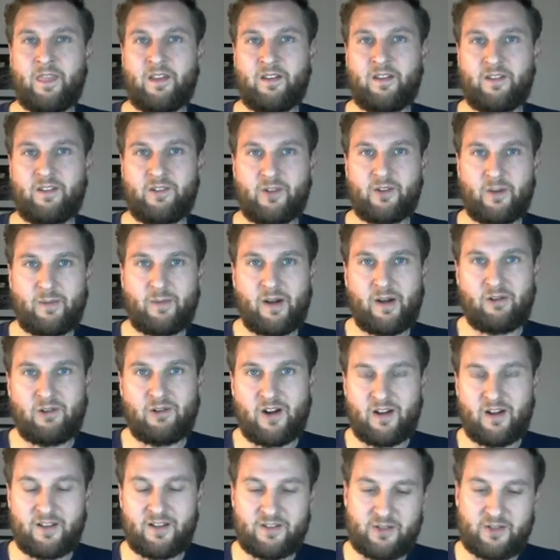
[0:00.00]
So I might
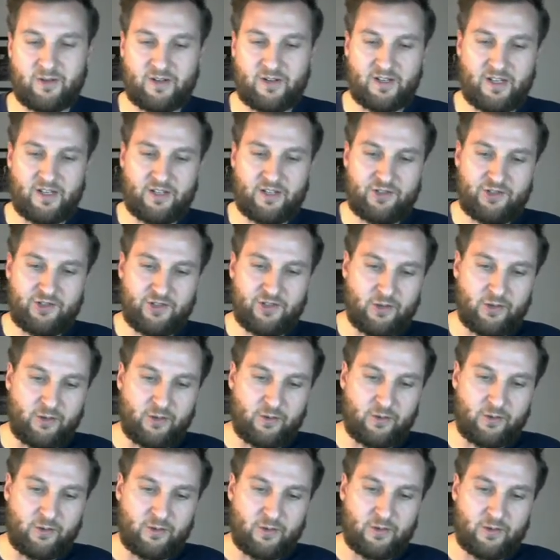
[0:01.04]
run into an
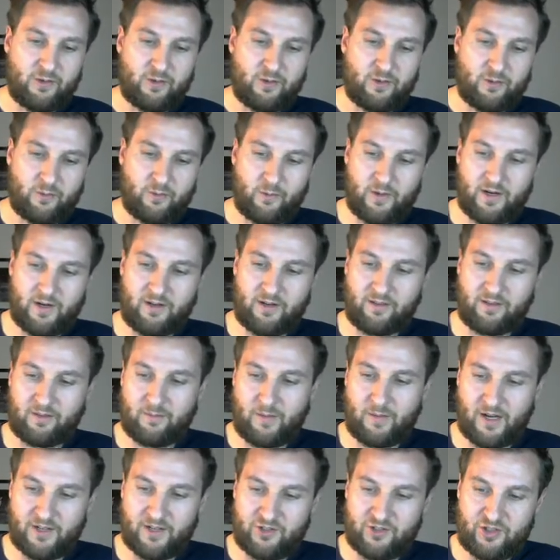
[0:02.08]
issue with
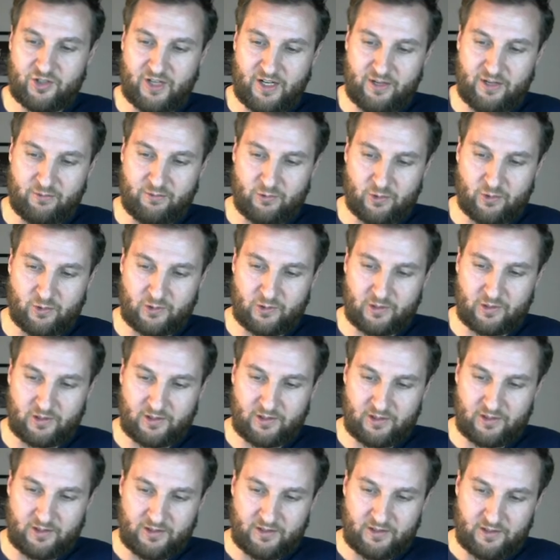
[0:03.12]
my chain rule
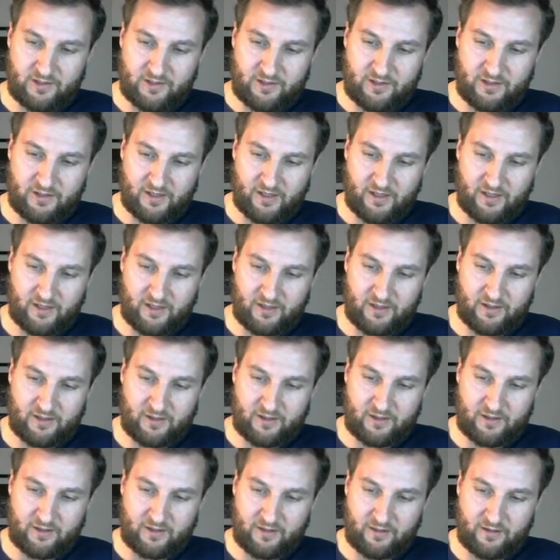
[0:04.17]

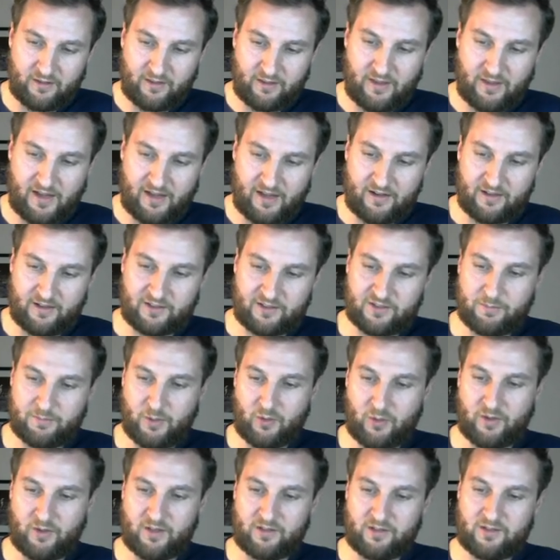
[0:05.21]
in that
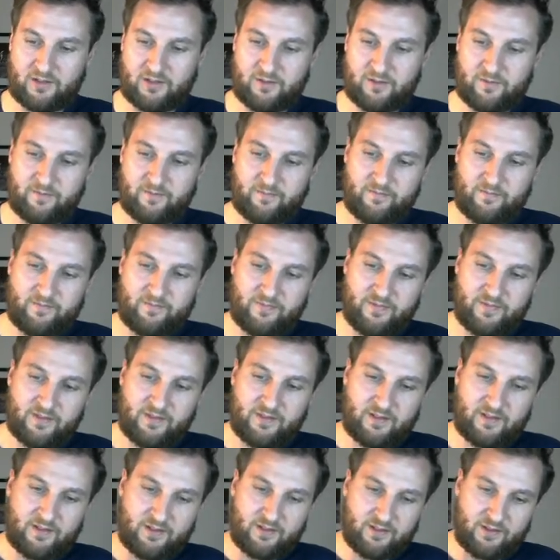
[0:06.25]
exponent.
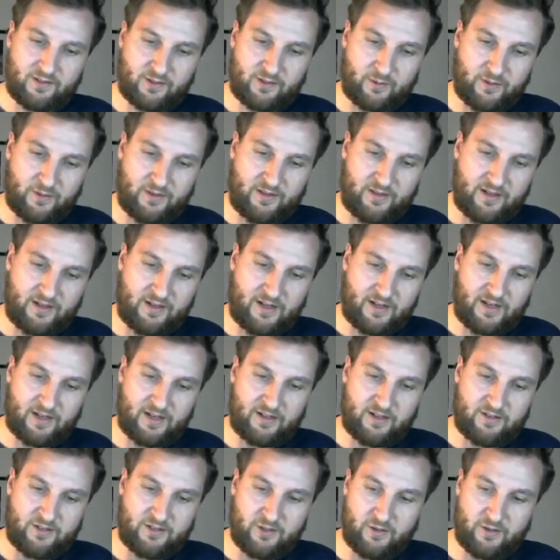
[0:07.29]
So one thing I
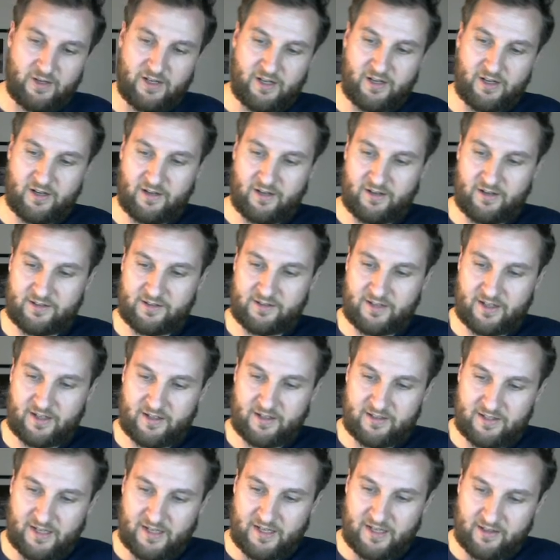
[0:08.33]
can do here is I
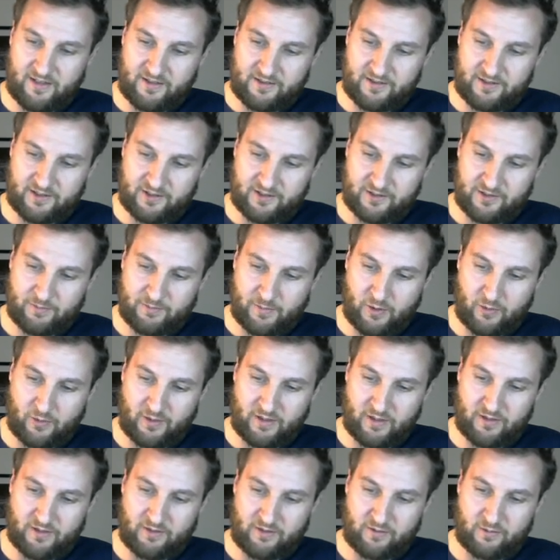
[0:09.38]
can take this
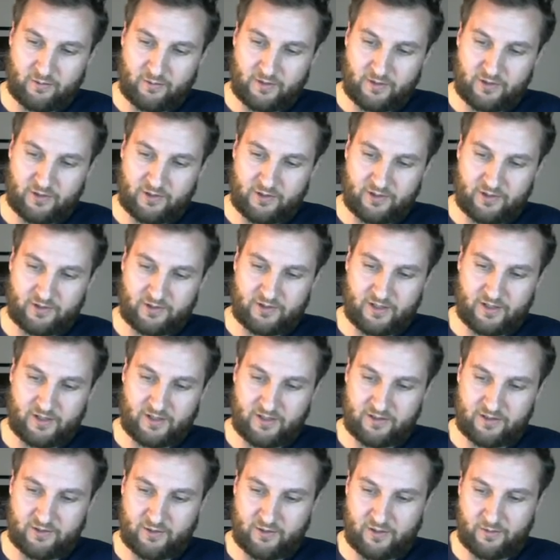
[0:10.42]
exponent, which looks like
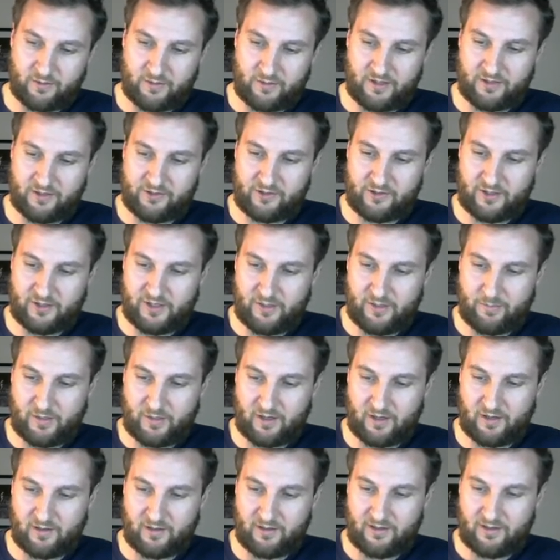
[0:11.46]
it's going to be the tricky
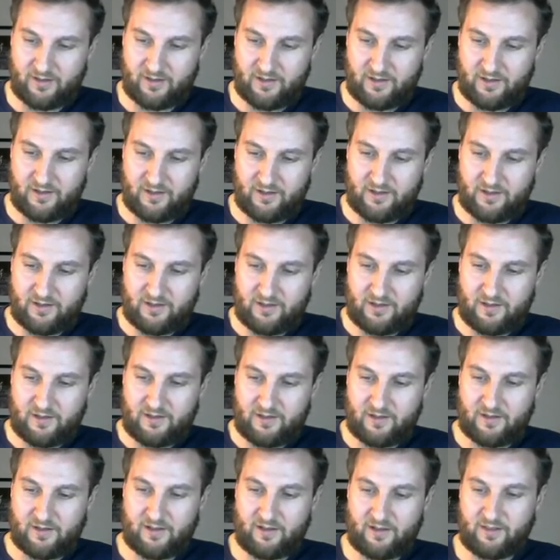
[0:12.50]
part,
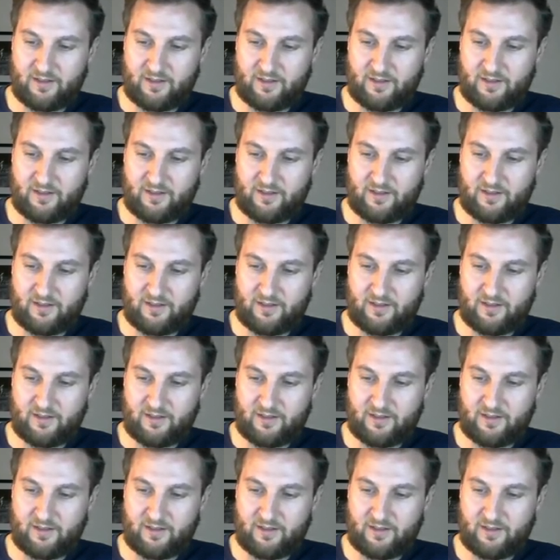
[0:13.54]
and